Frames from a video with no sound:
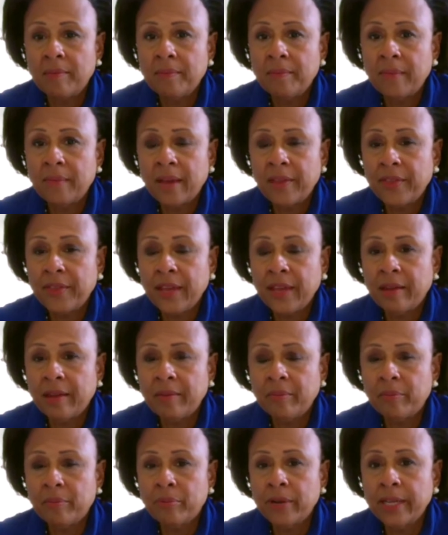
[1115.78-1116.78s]
I think
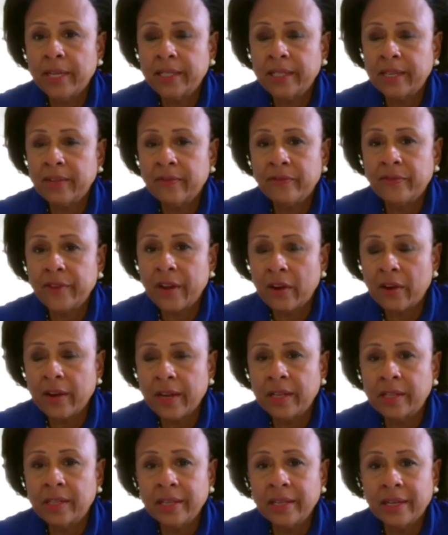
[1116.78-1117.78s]
it brings it very
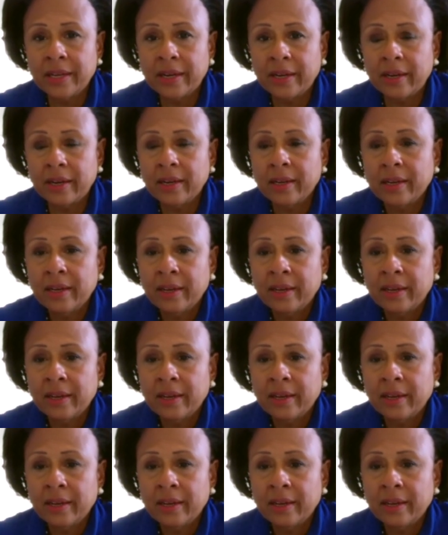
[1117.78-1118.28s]
clear